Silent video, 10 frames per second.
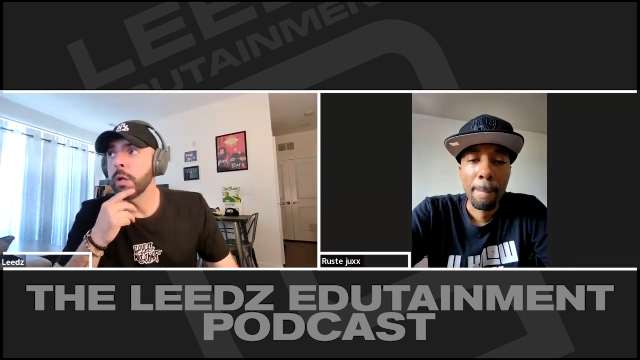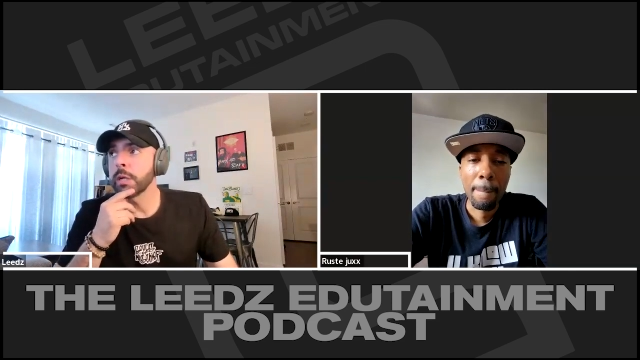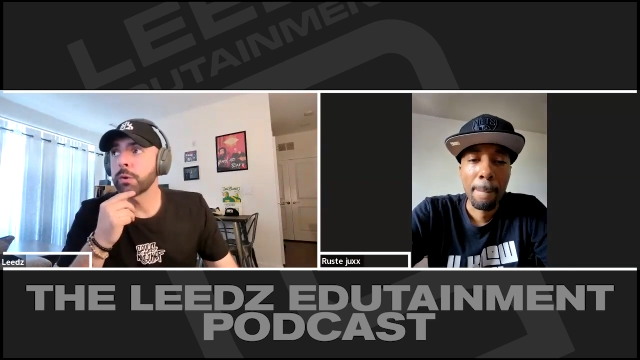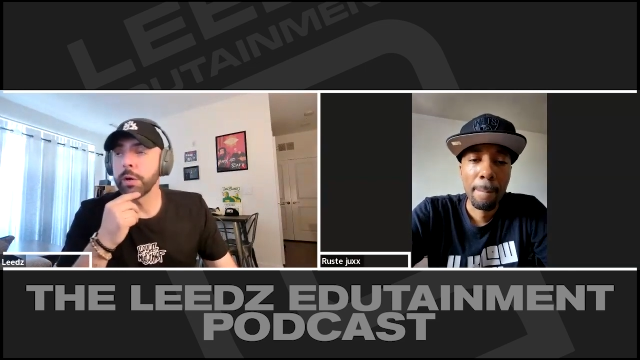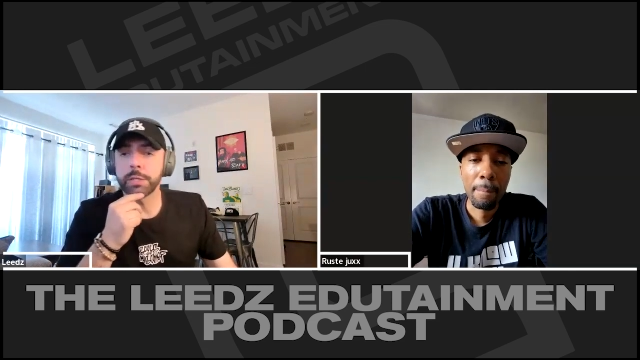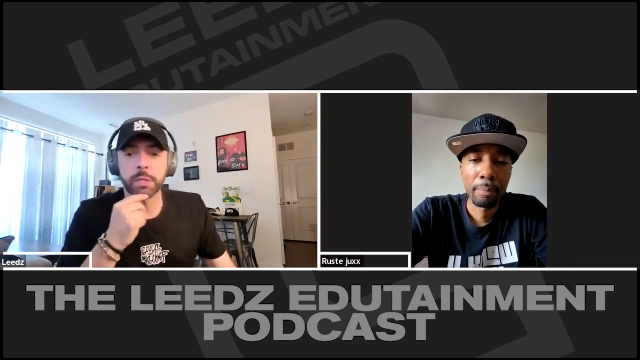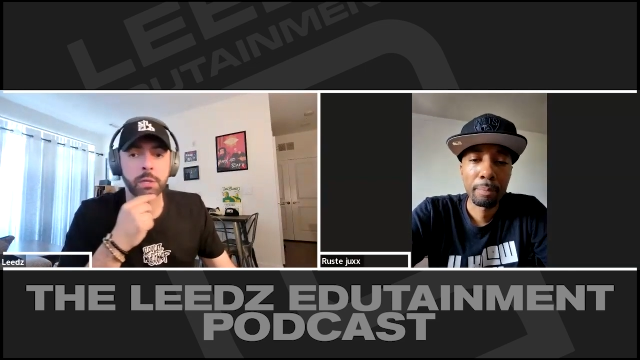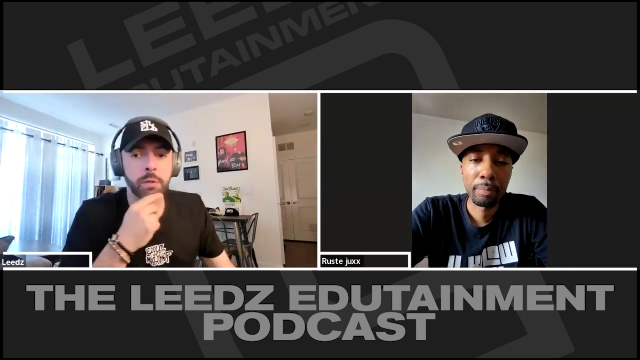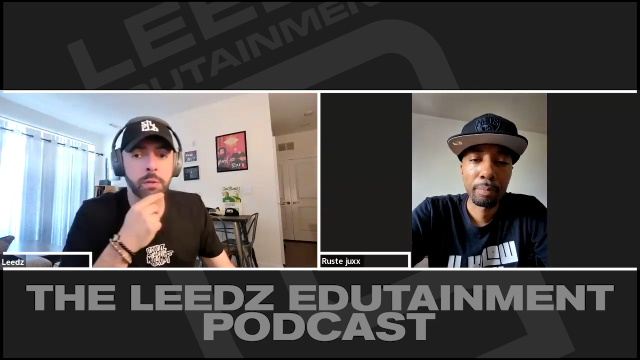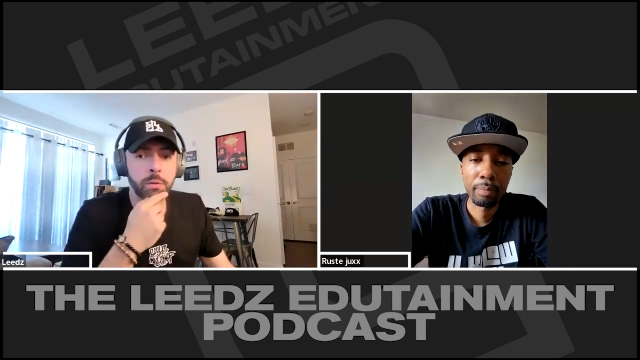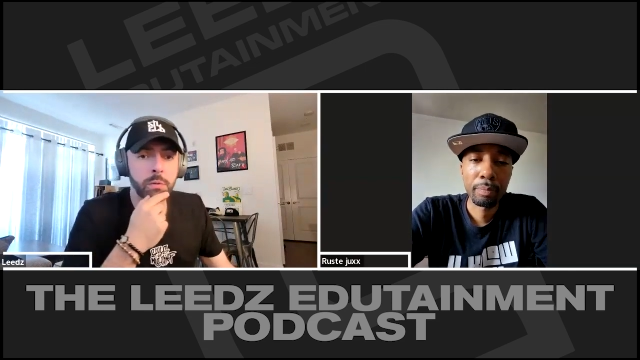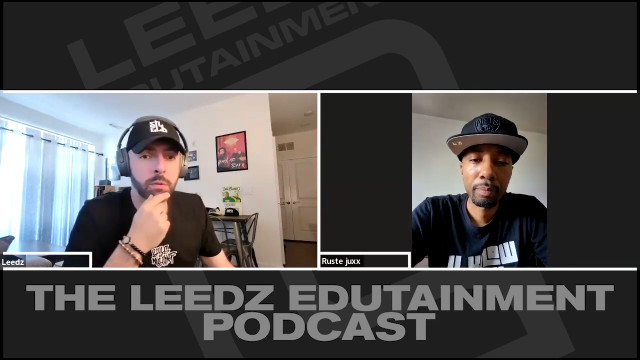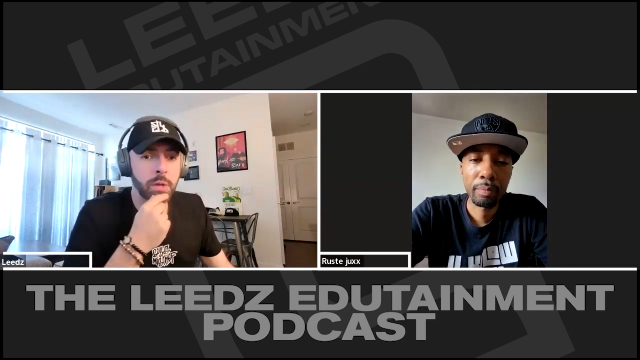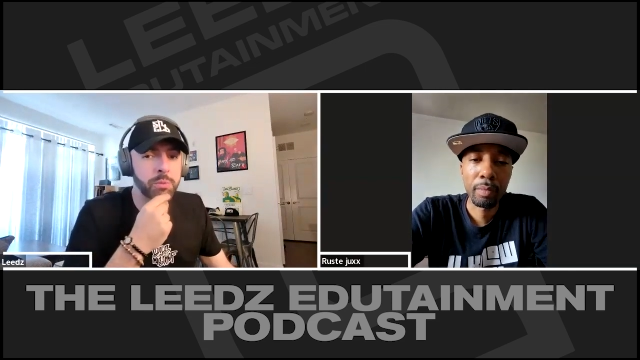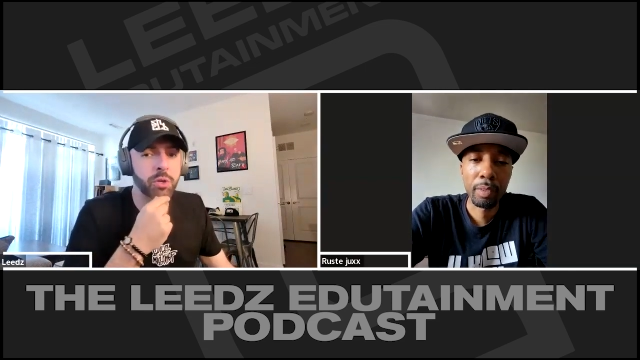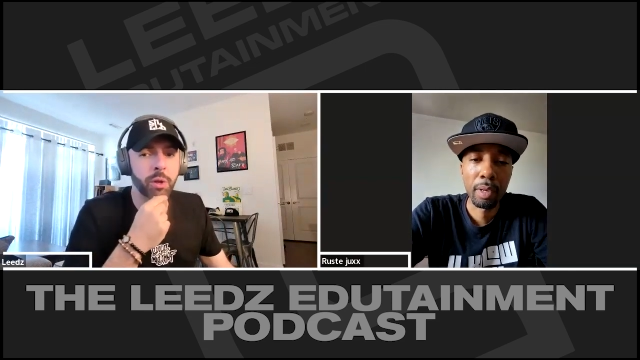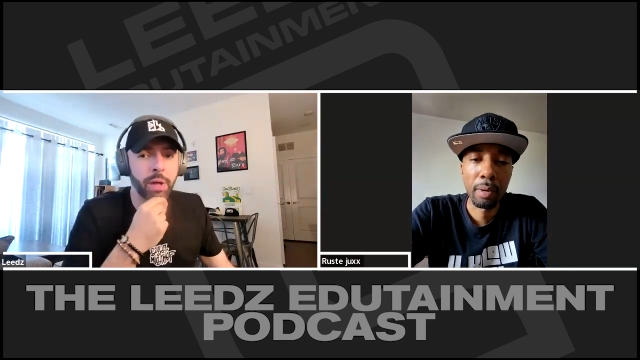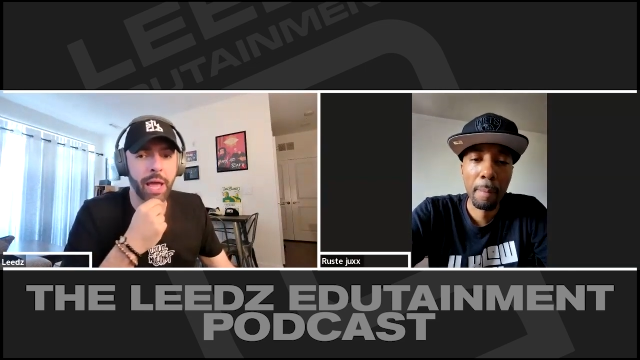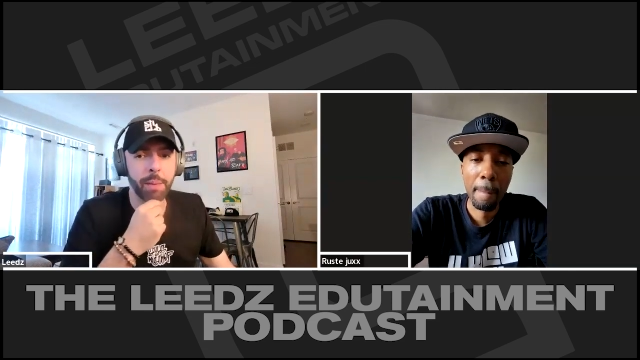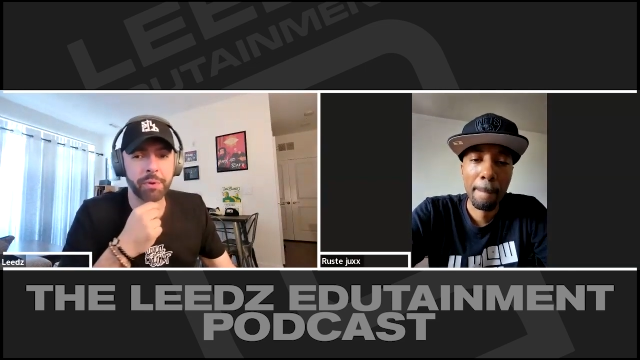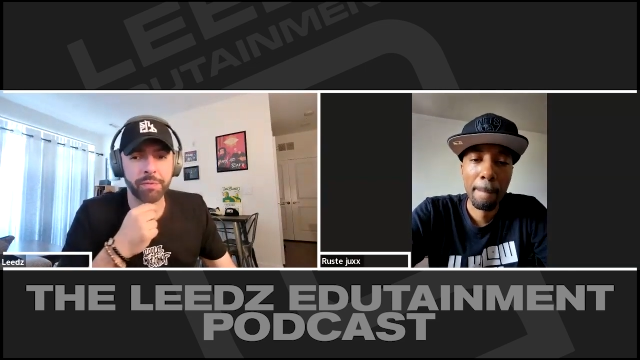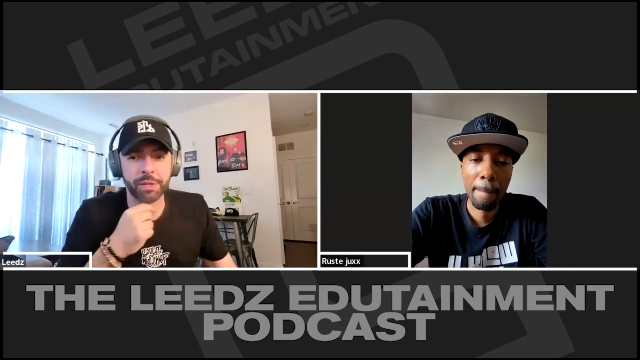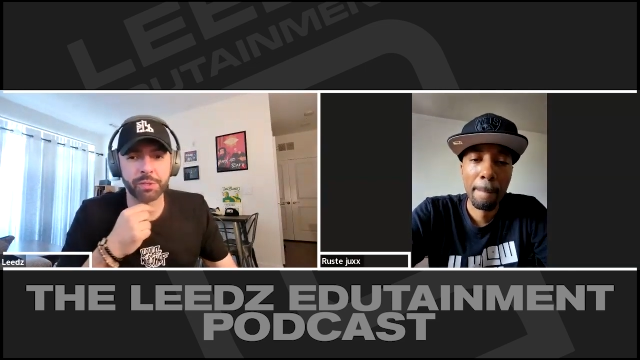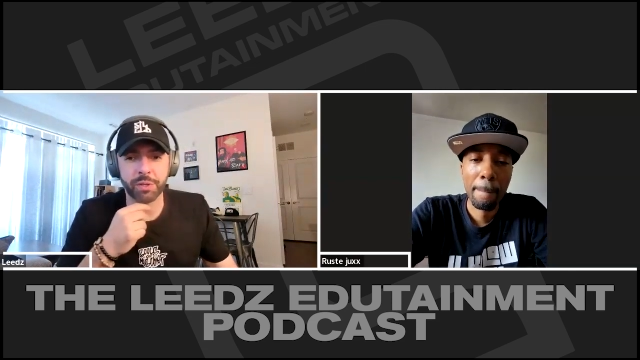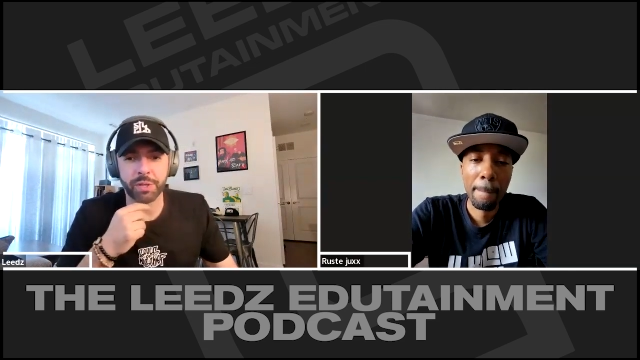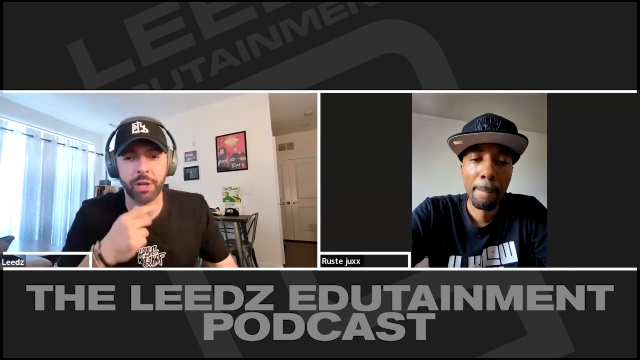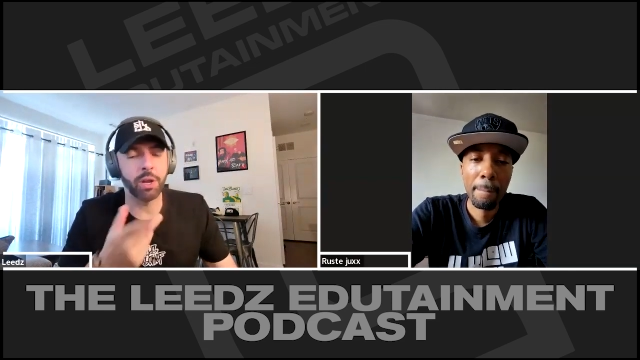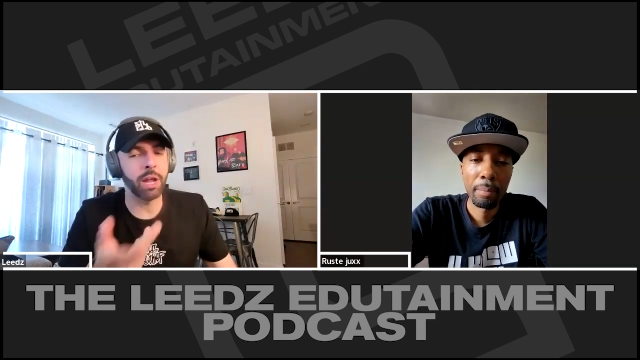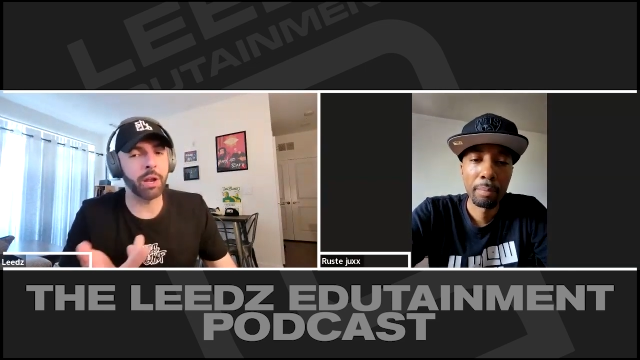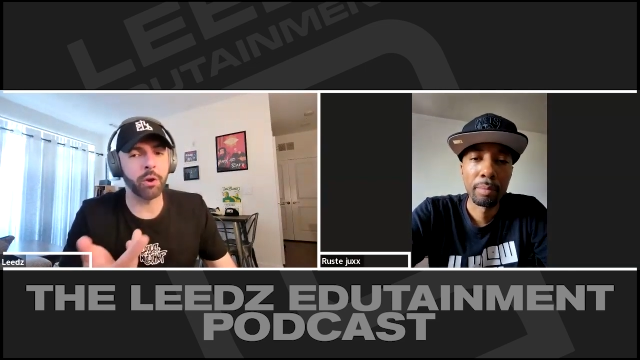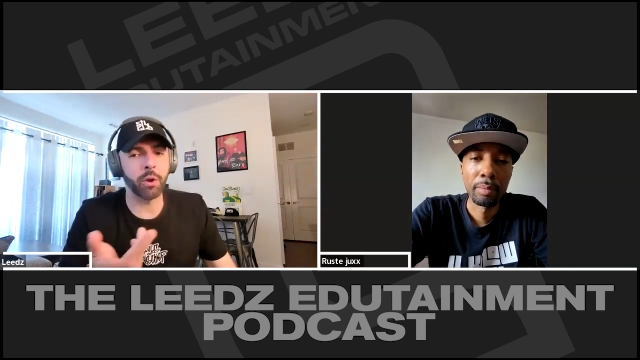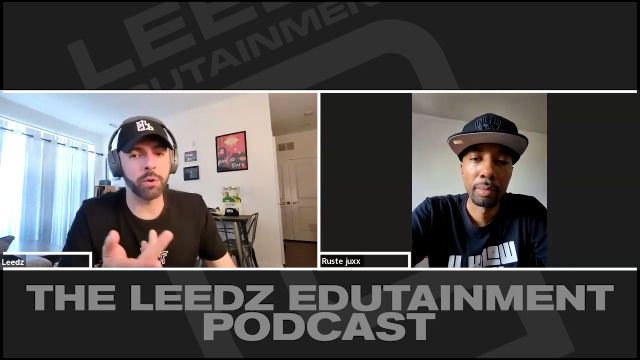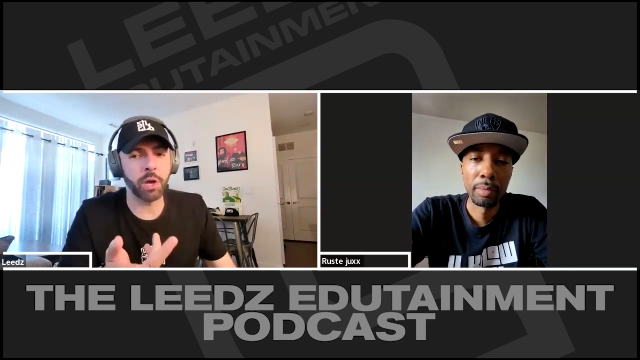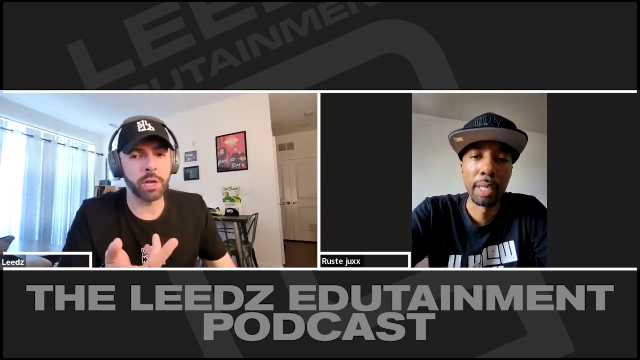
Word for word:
Speaker 1: That's crazy. I'm sure yeah. it'll happen eventually. And I heard oh,